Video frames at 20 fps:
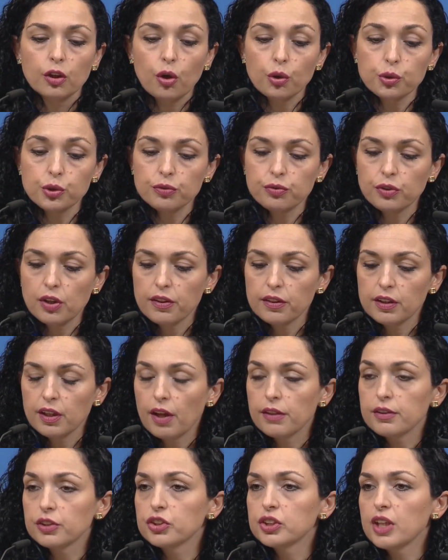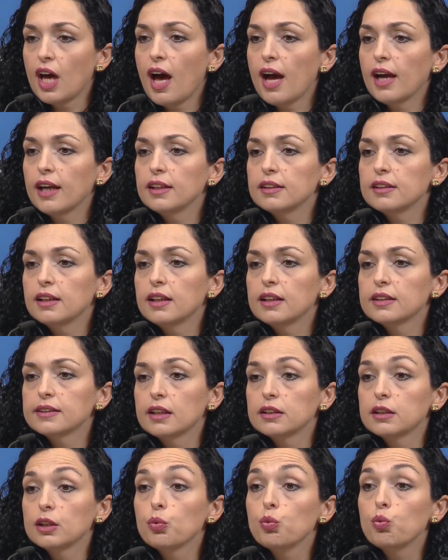Kosovo, on the other side,
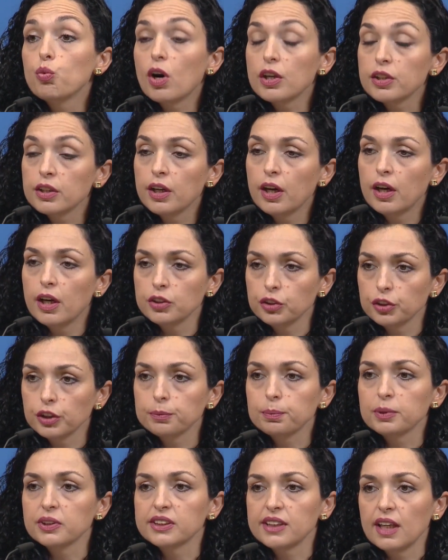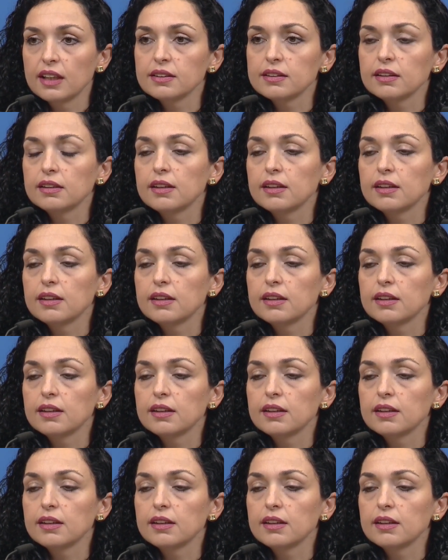is at the 100%